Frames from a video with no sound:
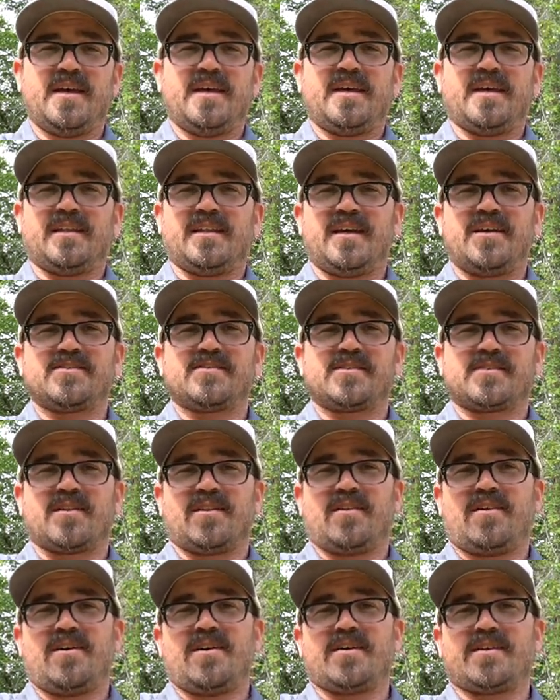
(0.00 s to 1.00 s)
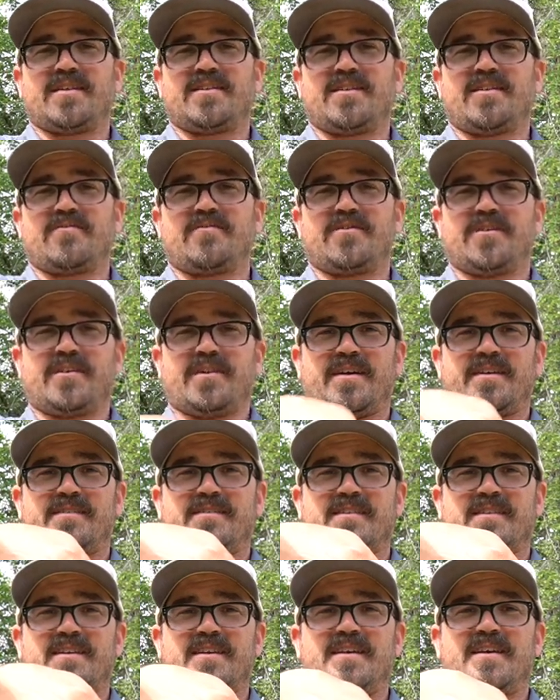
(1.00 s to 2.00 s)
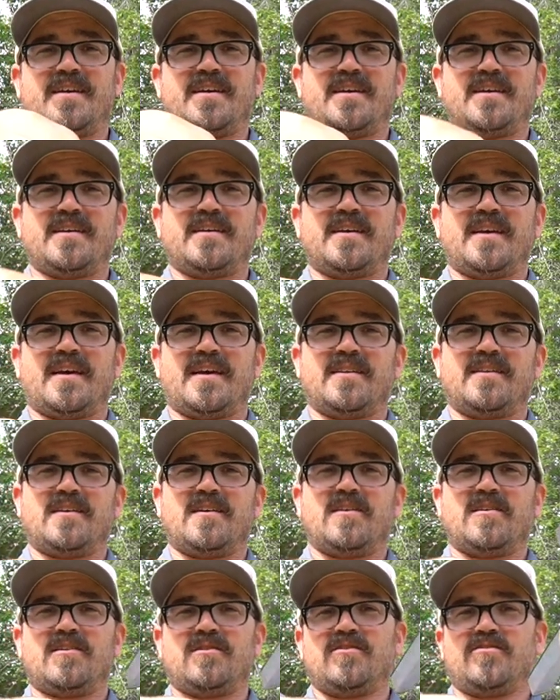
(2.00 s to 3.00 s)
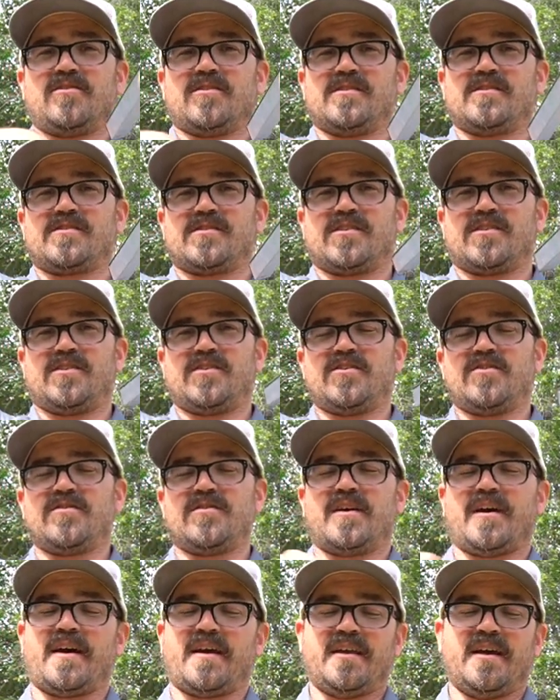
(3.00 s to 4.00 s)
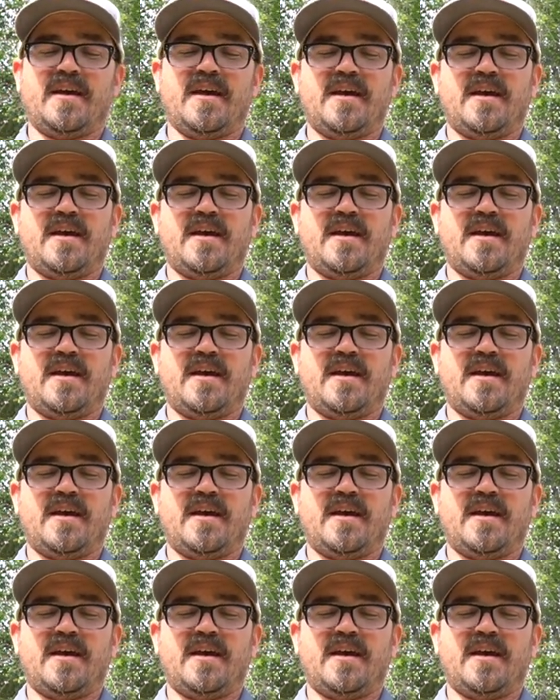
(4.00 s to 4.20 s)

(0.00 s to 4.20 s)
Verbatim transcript: It allows it to lock in there really nicely and you can secure that.